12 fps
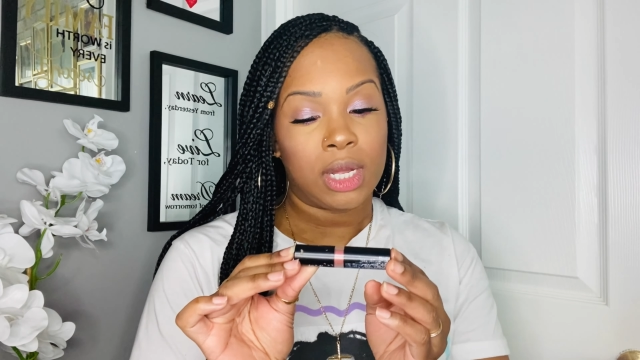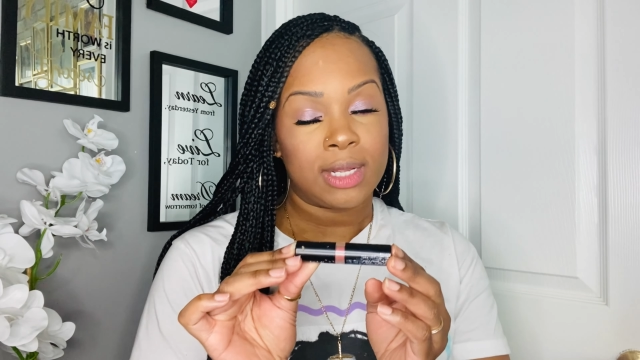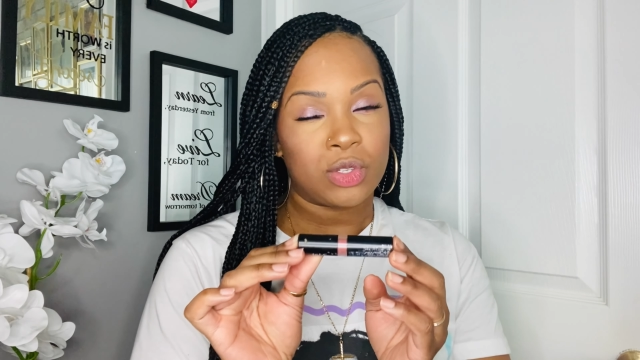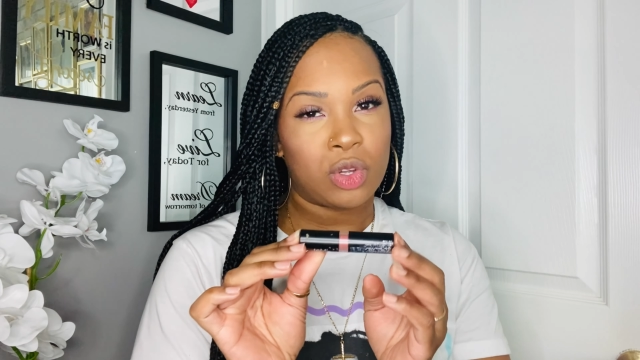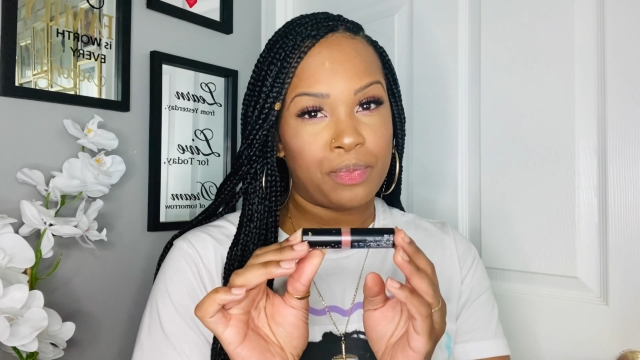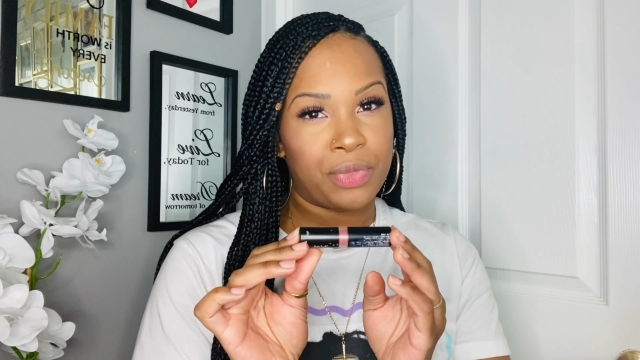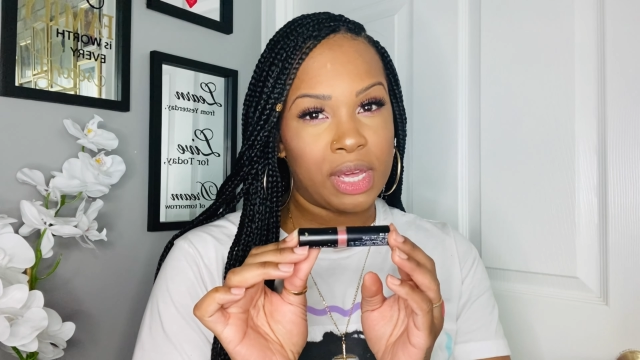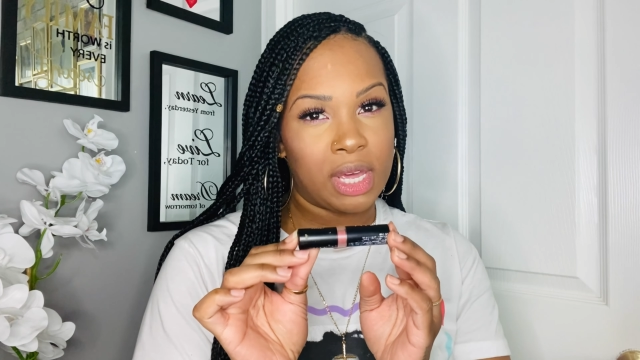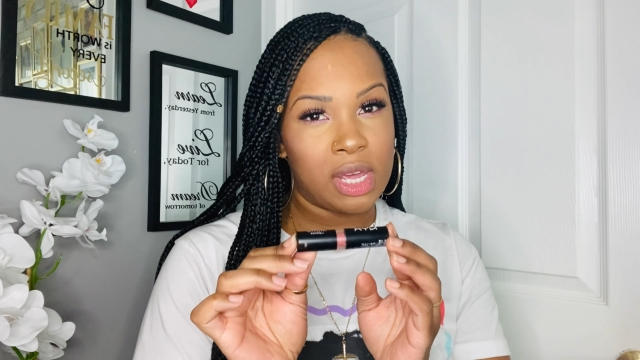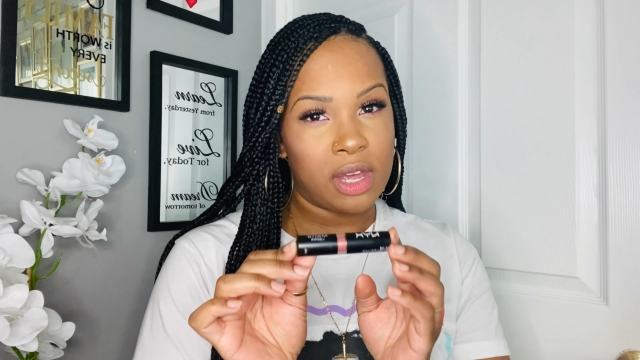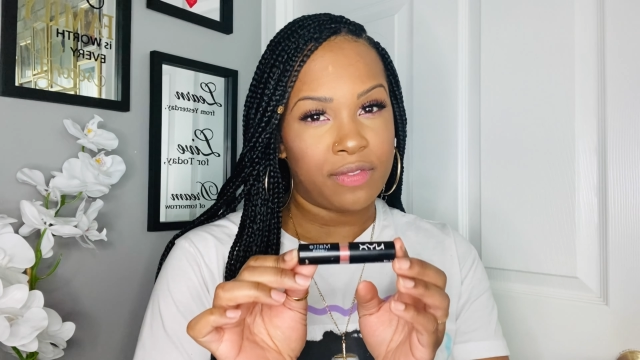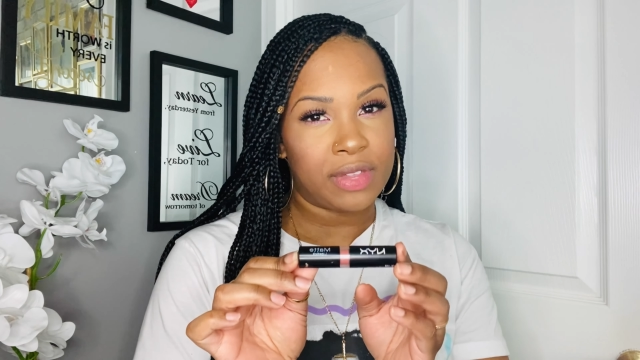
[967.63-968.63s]
So I'm
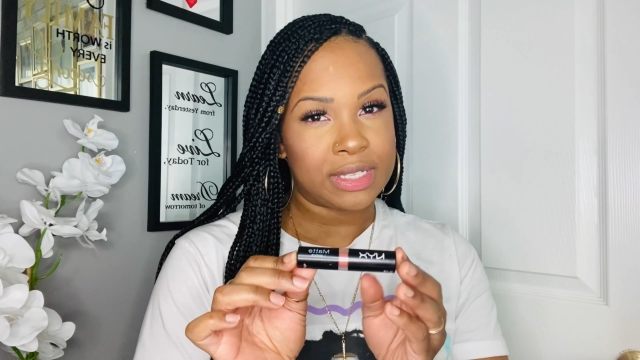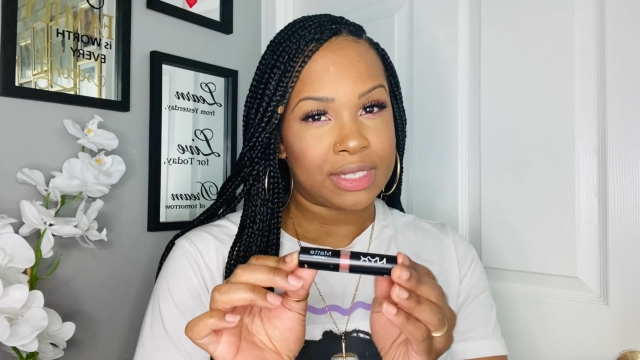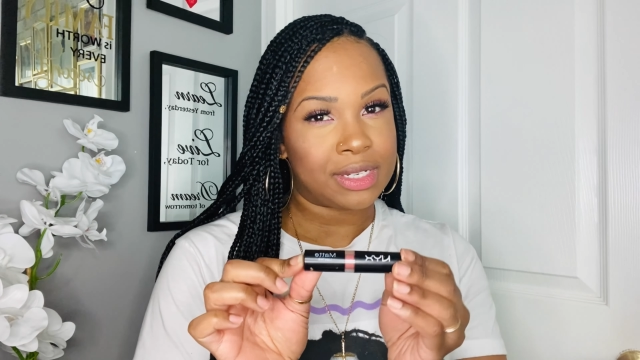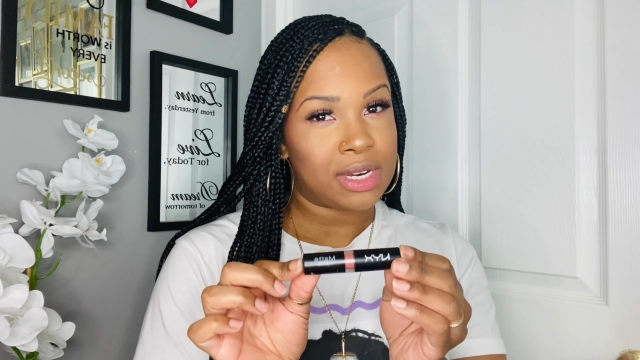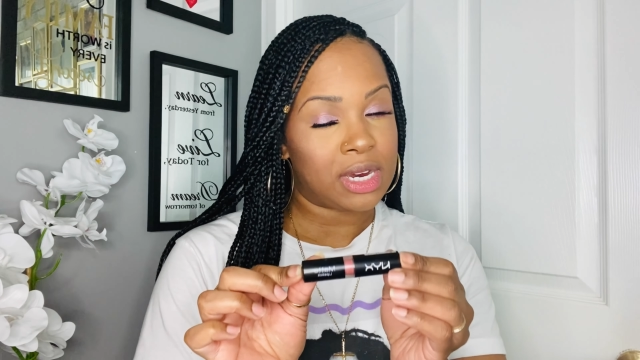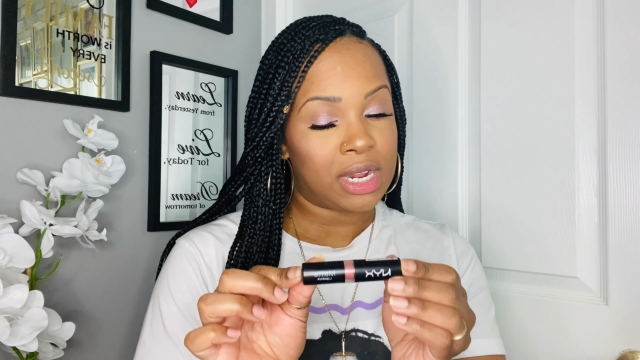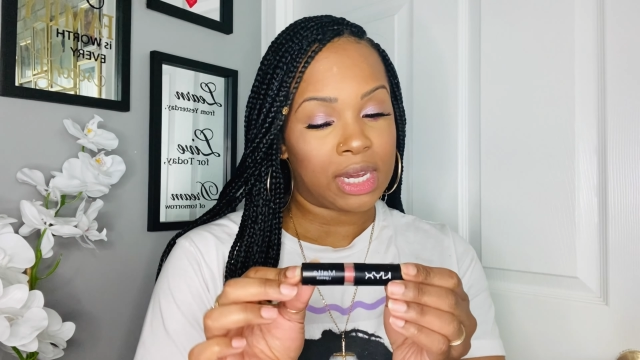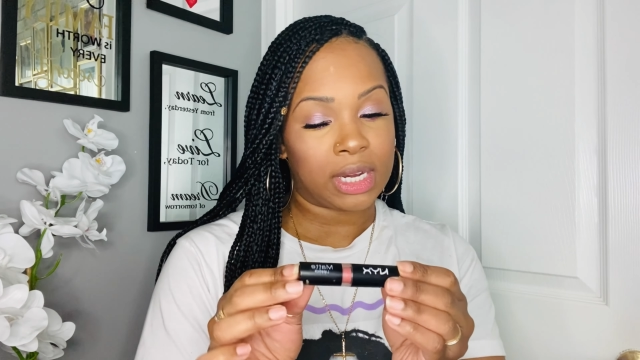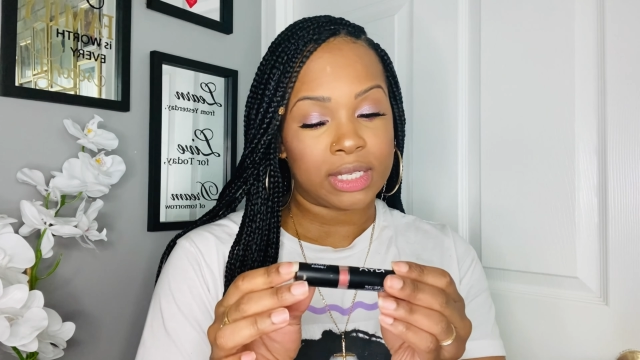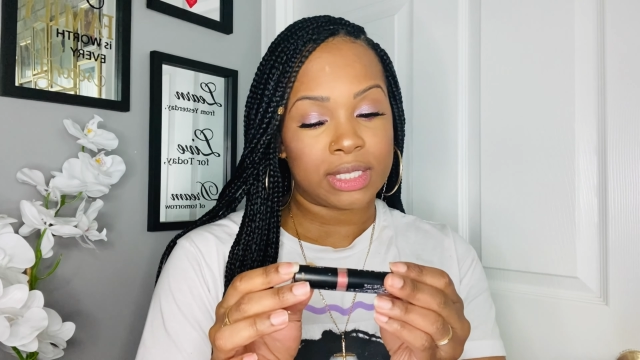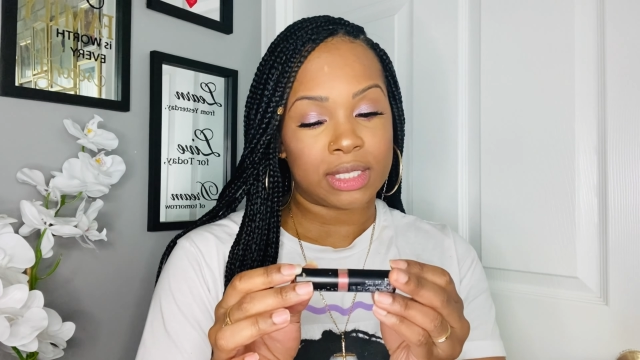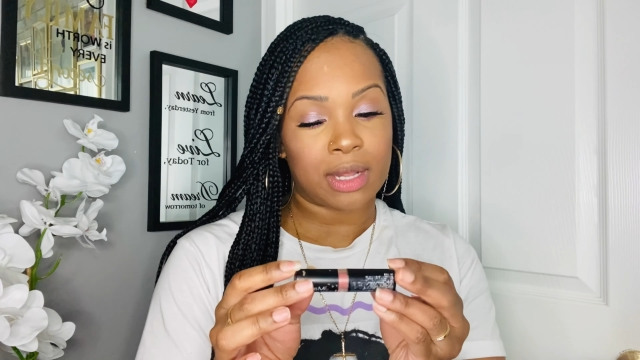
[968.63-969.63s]
thinking of this
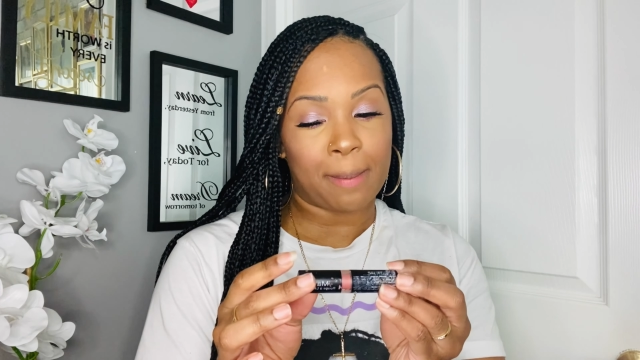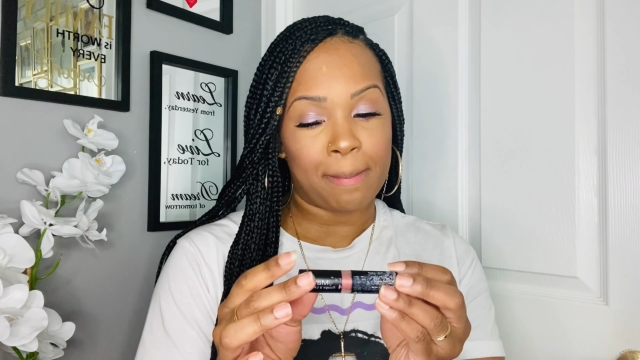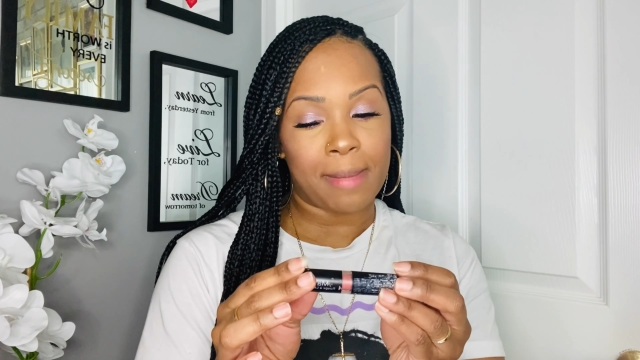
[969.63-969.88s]
NYX